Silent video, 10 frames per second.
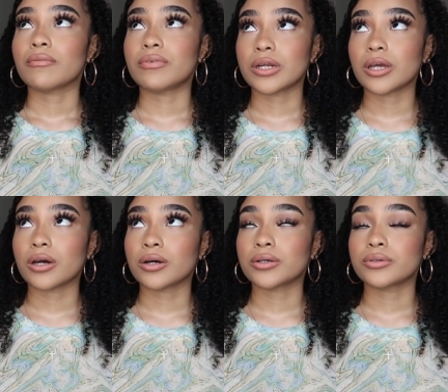
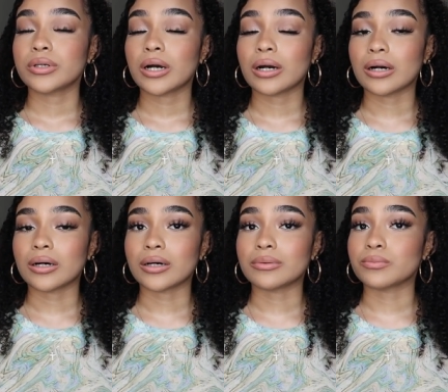video
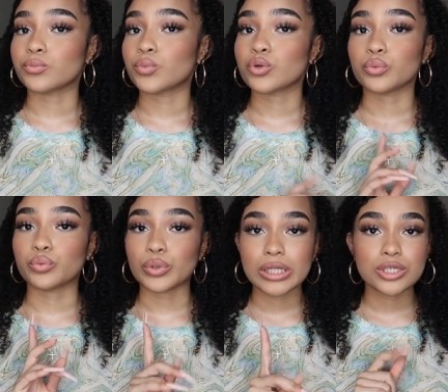
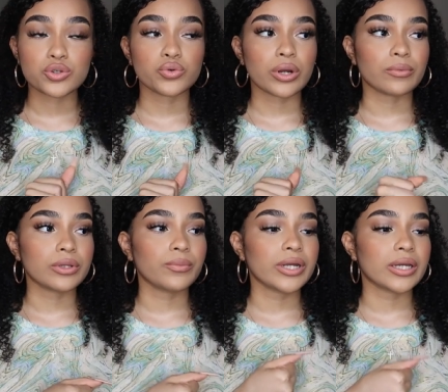um really soon i
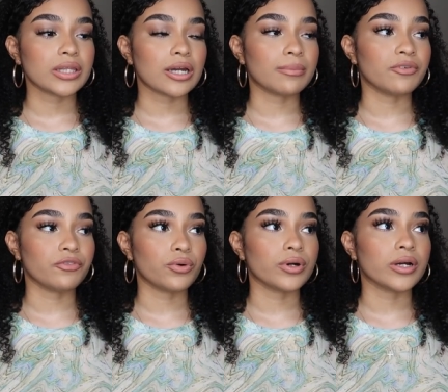really want to get that up
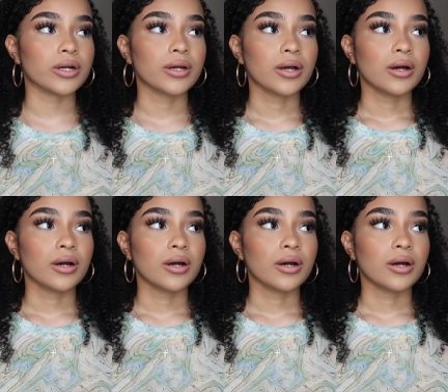before